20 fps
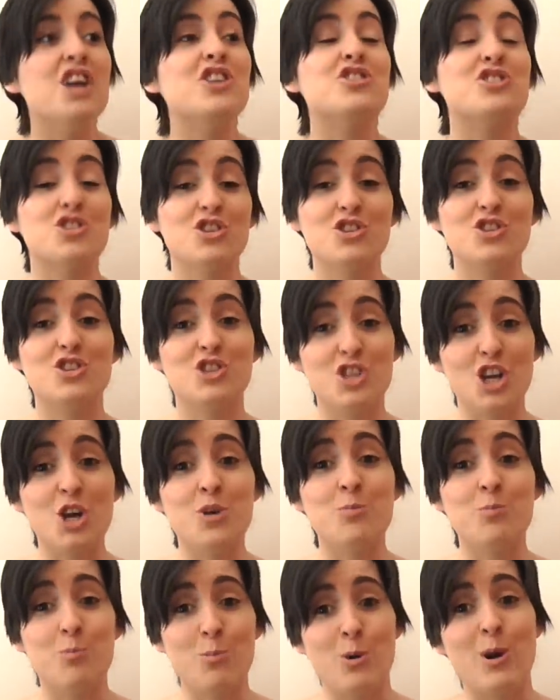Just
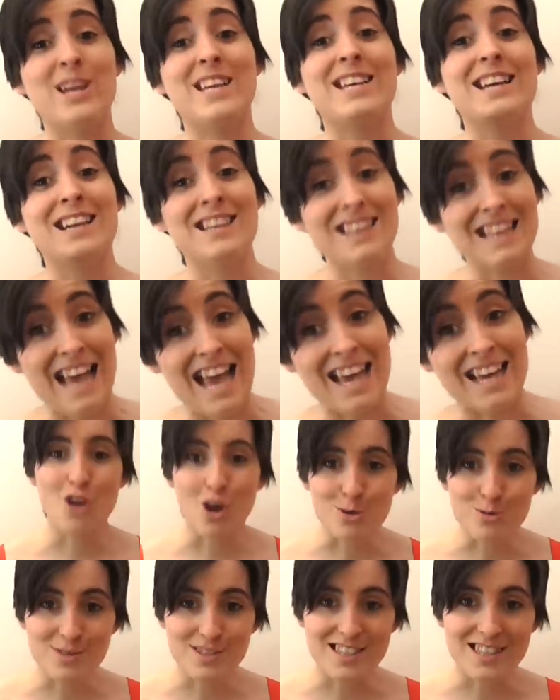don't break a leg.
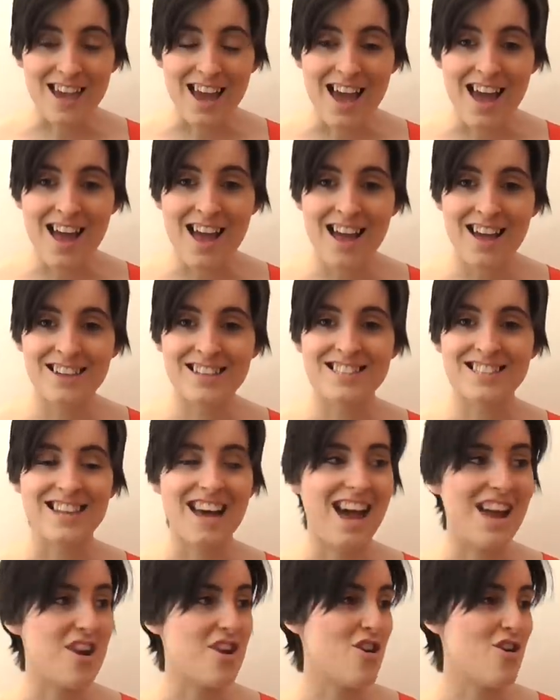No scares
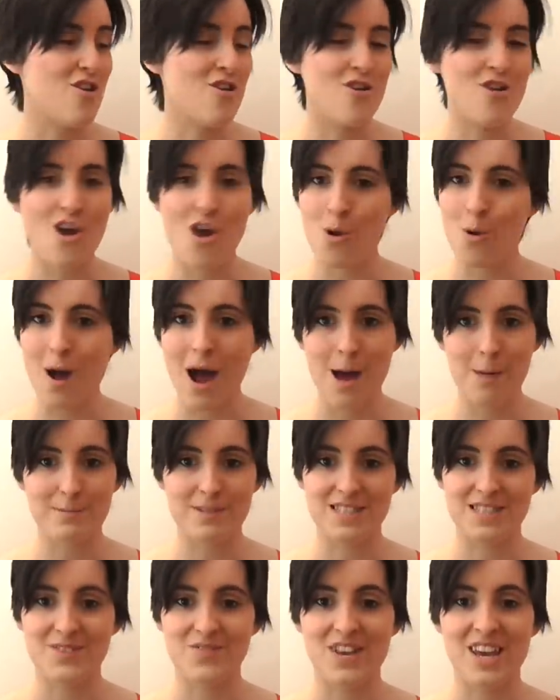and no
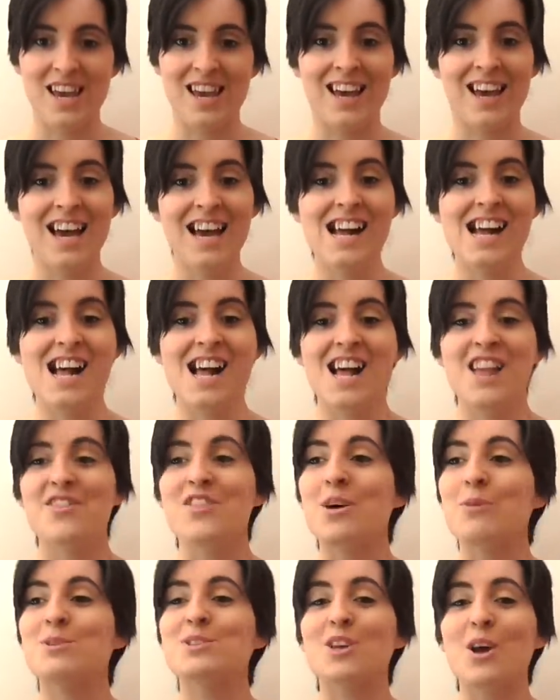atmosphere.
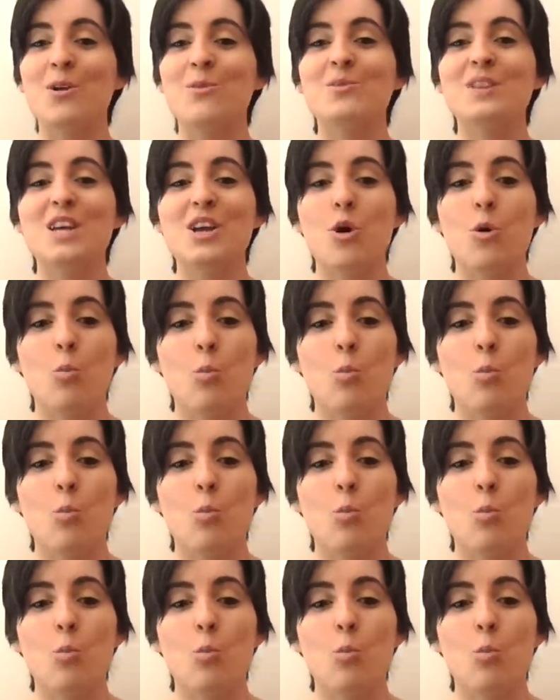There was only